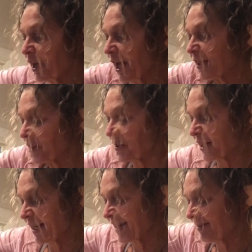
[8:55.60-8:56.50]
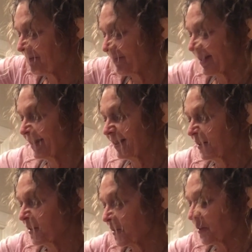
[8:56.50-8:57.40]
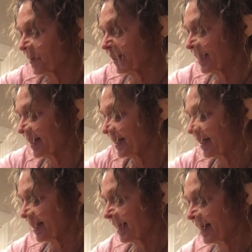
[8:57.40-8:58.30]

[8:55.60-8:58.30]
lot today, so let's see